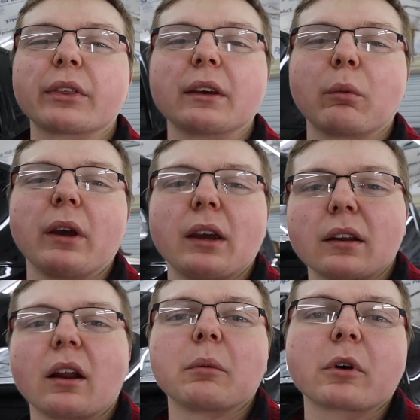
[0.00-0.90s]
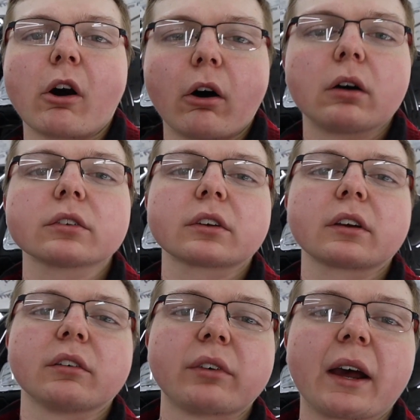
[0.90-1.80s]
think we ended up causing
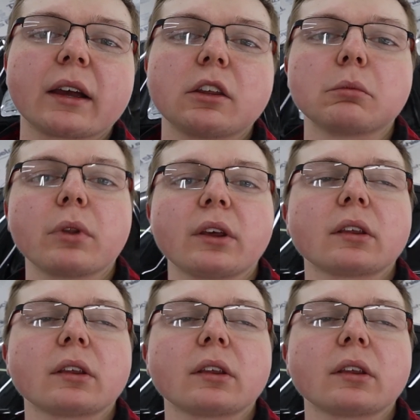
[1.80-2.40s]
a vacuum leak